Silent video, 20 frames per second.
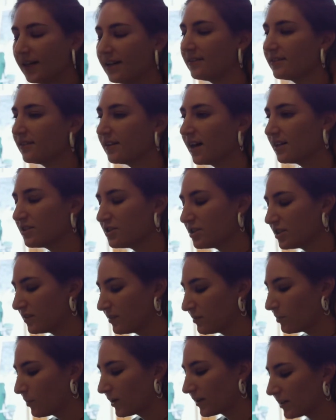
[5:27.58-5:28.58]
It's not
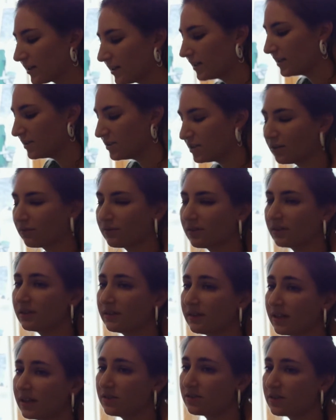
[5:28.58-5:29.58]
just working in
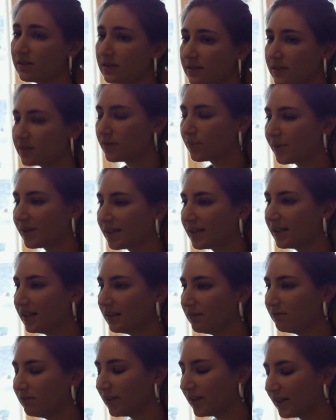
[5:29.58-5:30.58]
generalizations, it's working
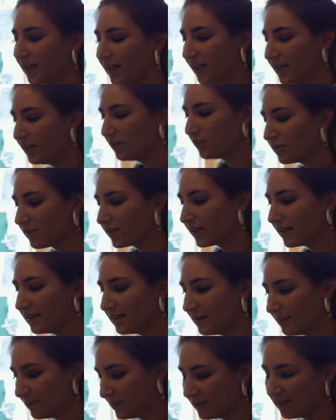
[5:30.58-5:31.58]
in very intricate,
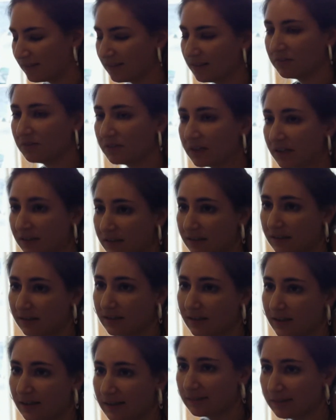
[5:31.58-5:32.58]
specific
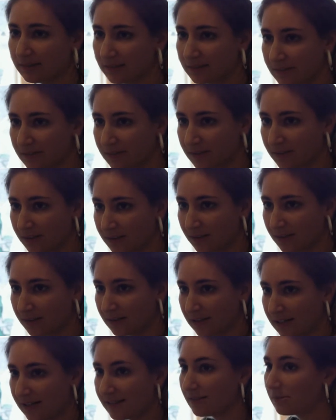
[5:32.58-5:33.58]
details.
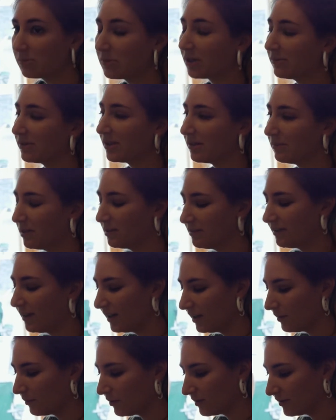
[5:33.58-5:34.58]
And sometimes that may
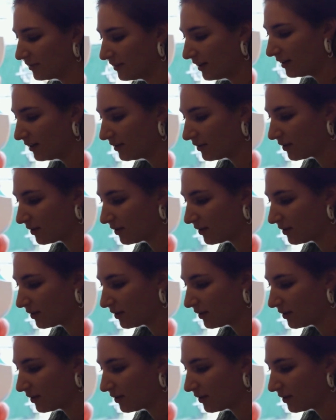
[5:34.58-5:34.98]
take a